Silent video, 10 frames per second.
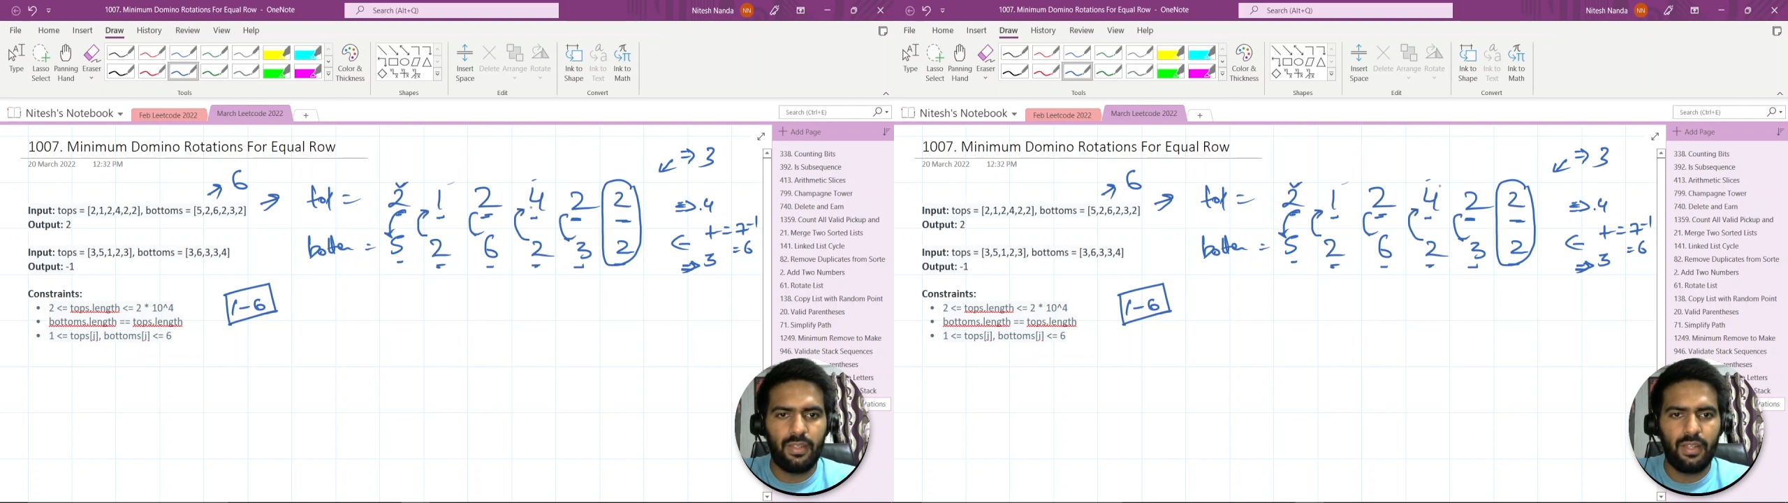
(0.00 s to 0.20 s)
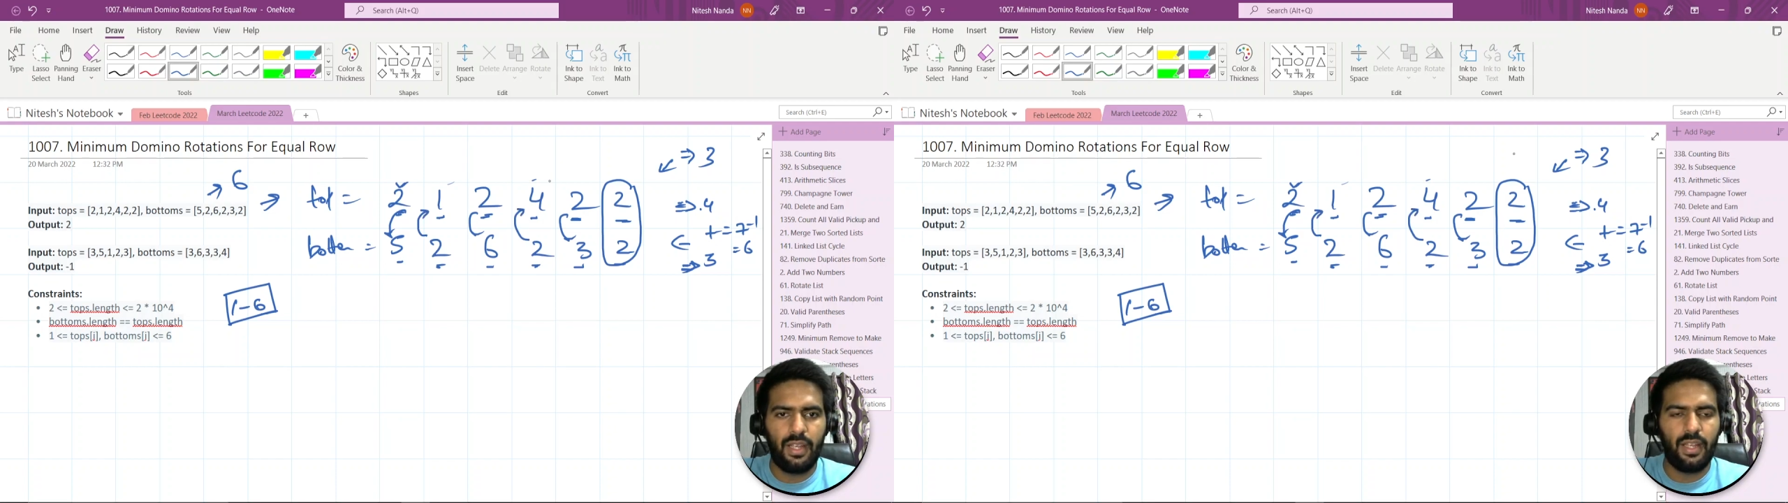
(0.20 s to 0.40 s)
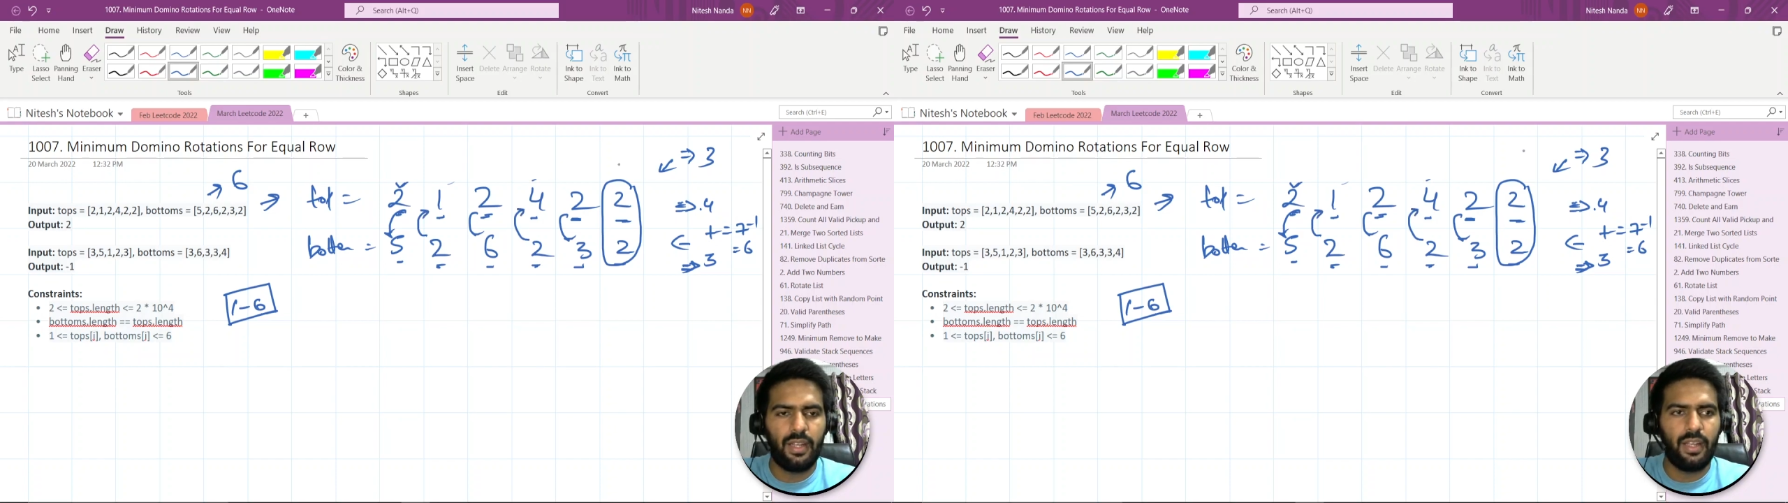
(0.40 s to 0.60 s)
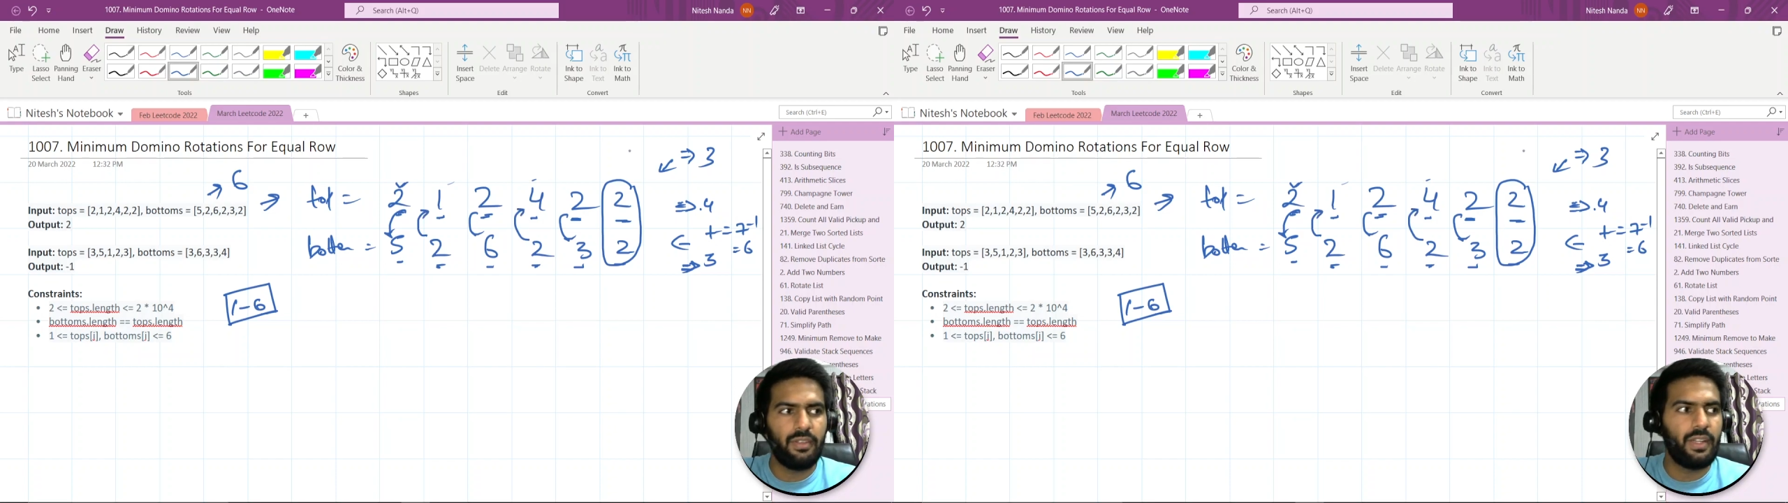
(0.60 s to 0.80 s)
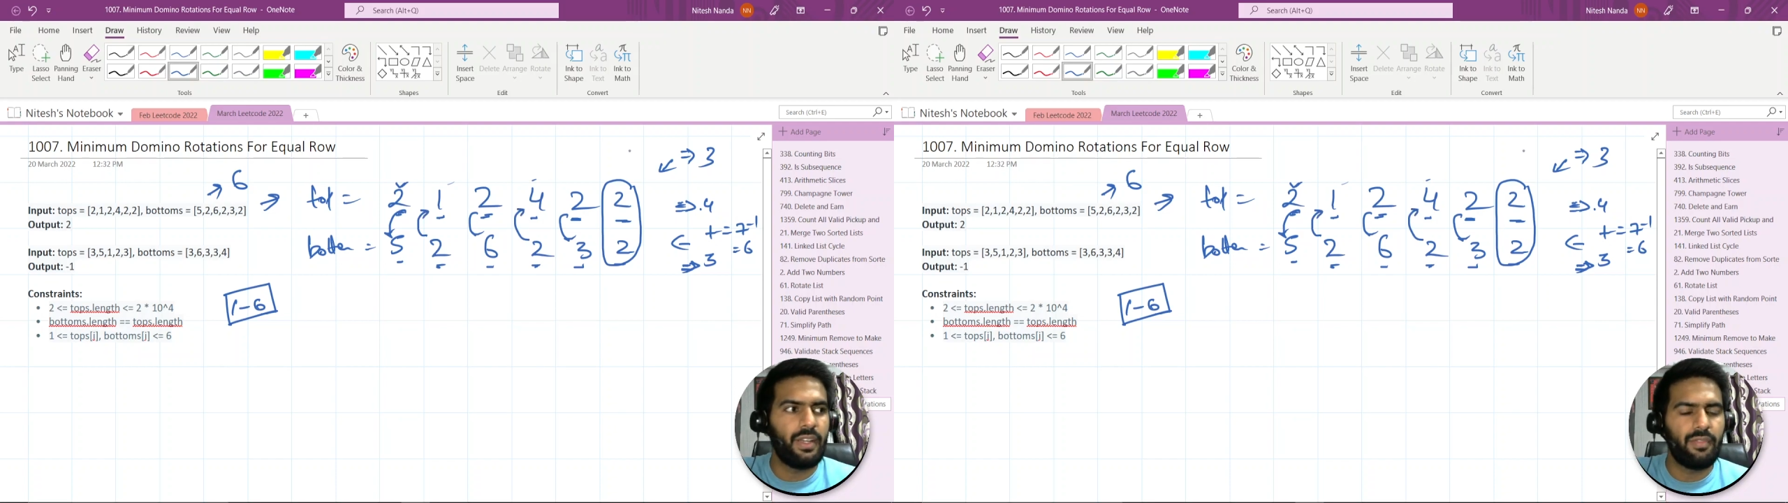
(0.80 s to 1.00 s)
and I
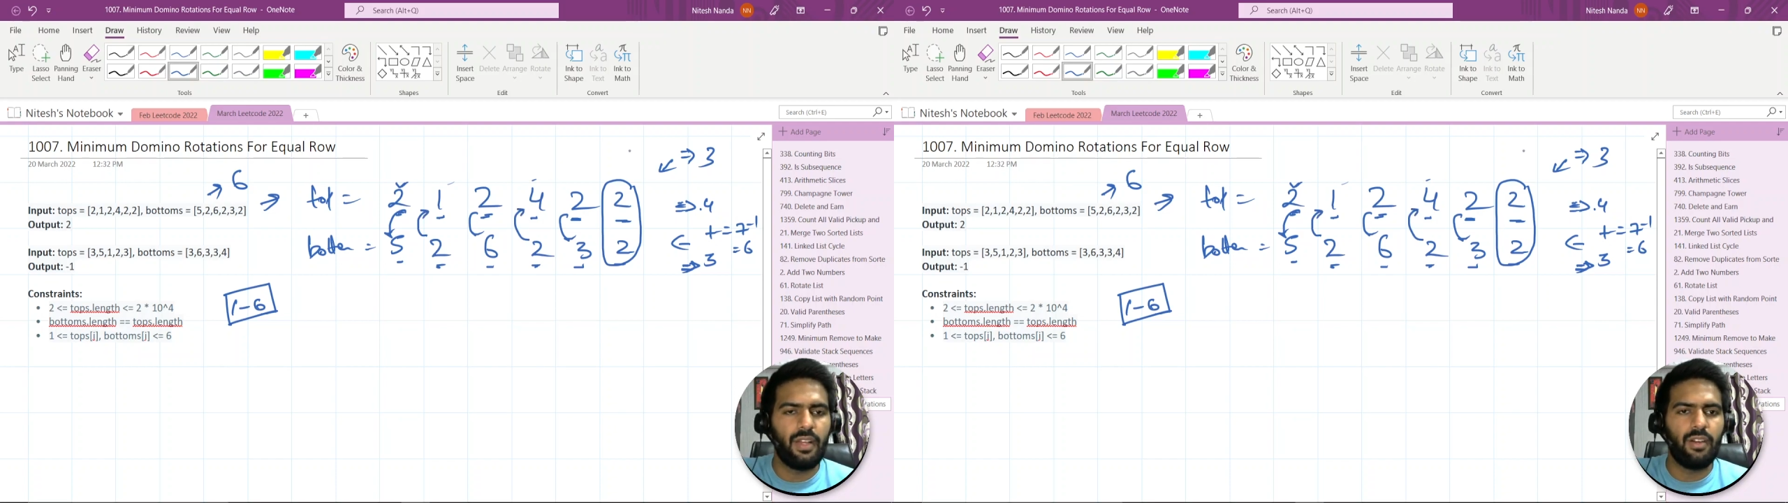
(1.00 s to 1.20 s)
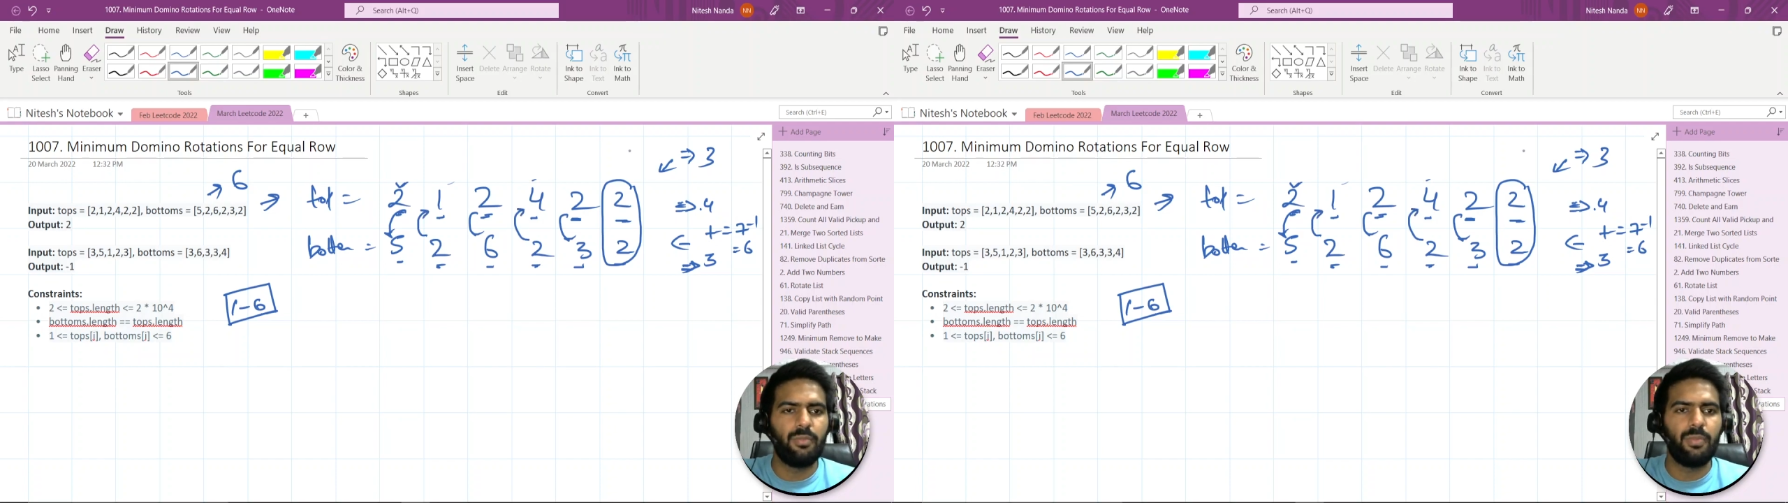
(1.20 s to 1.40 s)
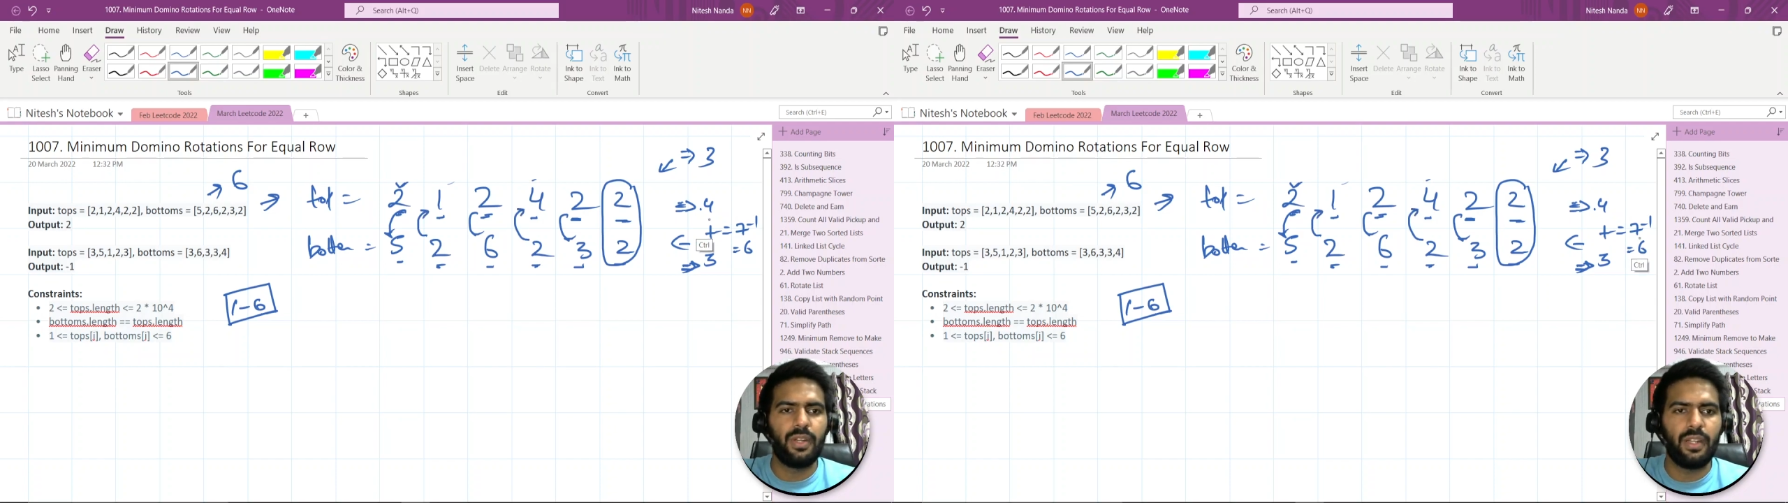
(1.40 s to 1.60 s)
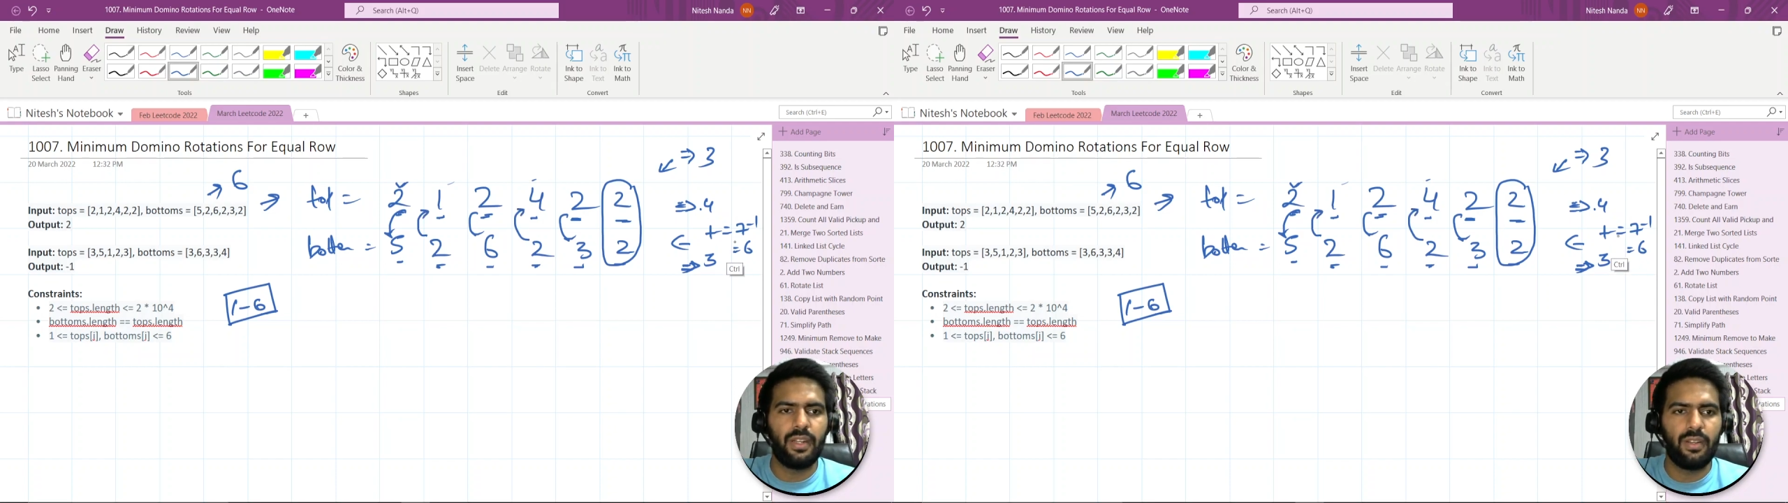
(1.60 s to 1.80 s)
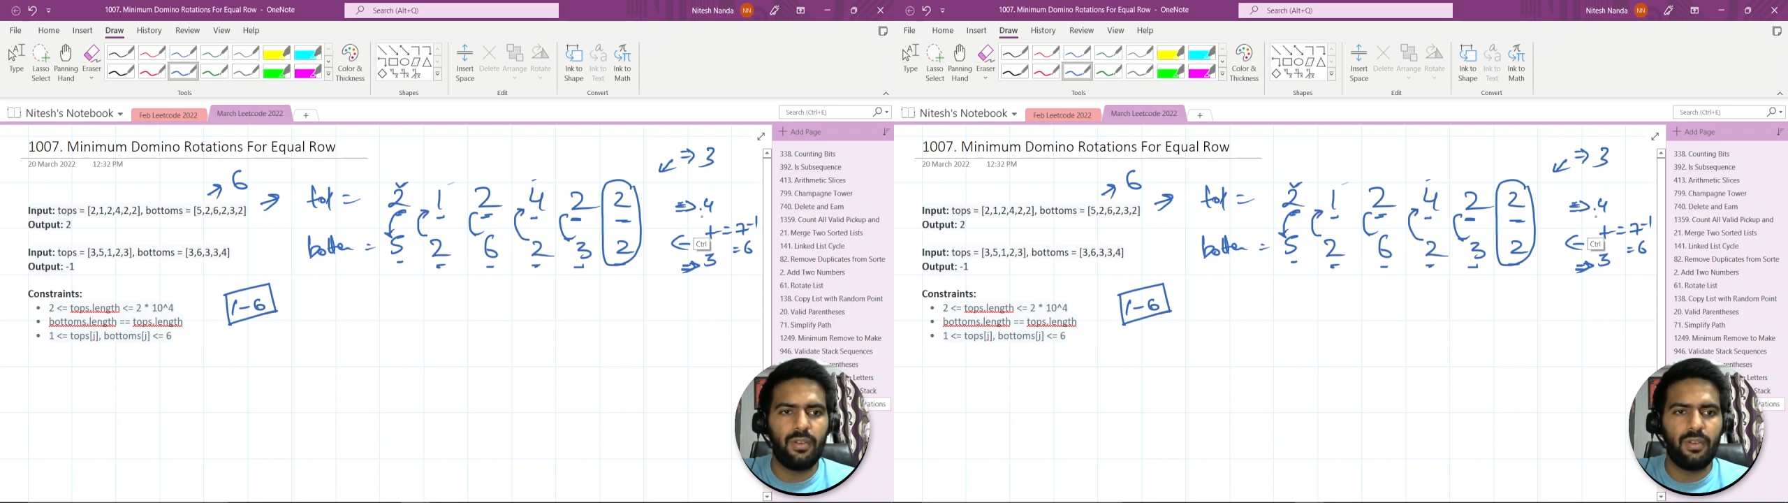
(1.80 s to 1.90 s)
will give the output in